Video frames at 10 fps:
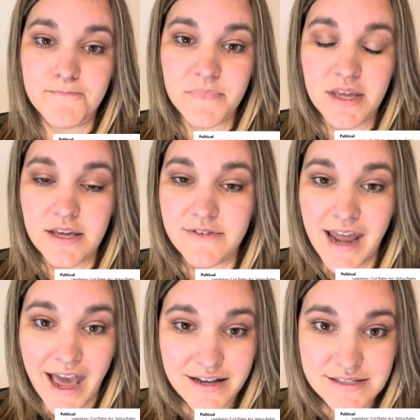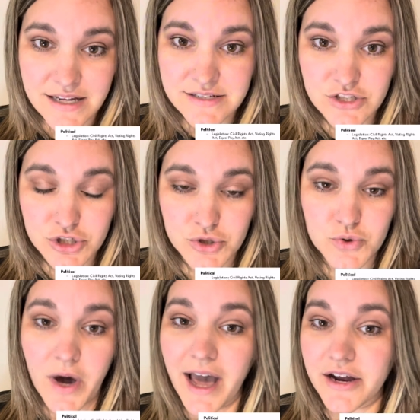even access
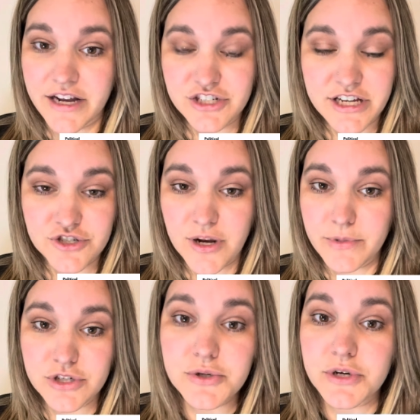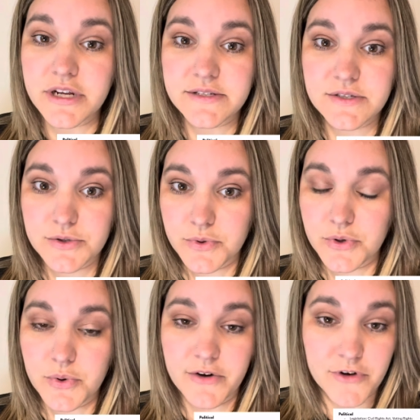to higher education opportunities
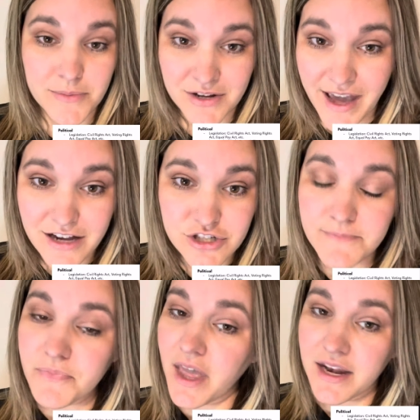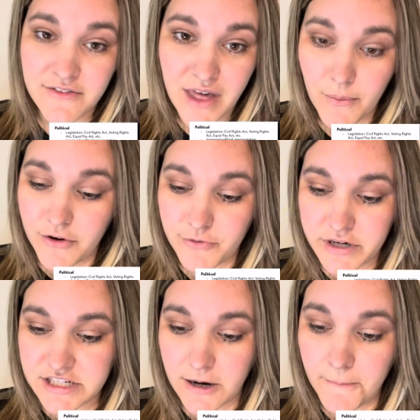through affirmative action. Any of that would have
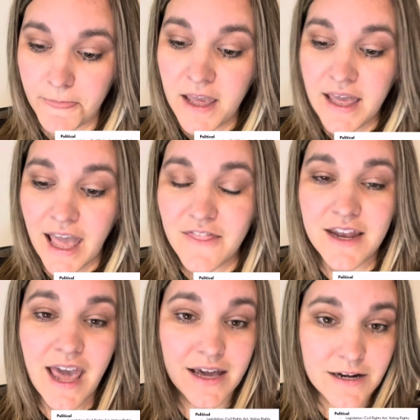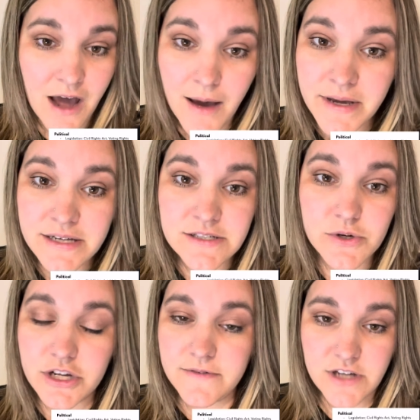worked here. And then economics, you
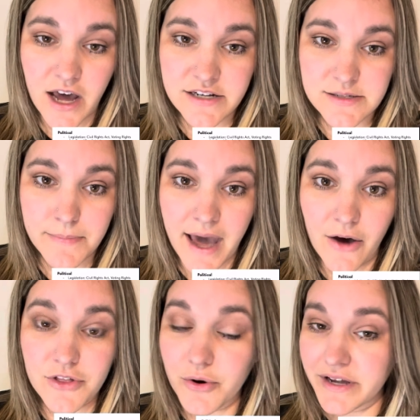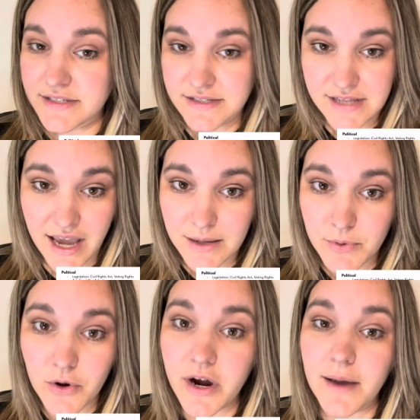could have talked about the Great Society
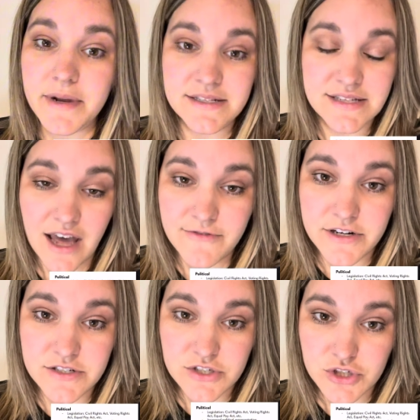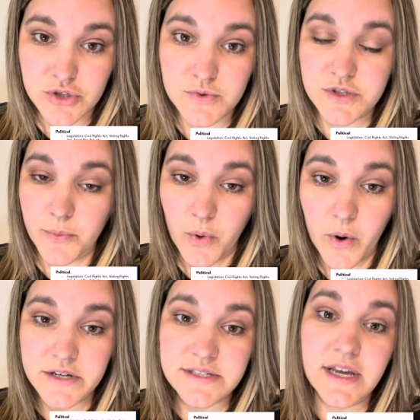program and its efforts to support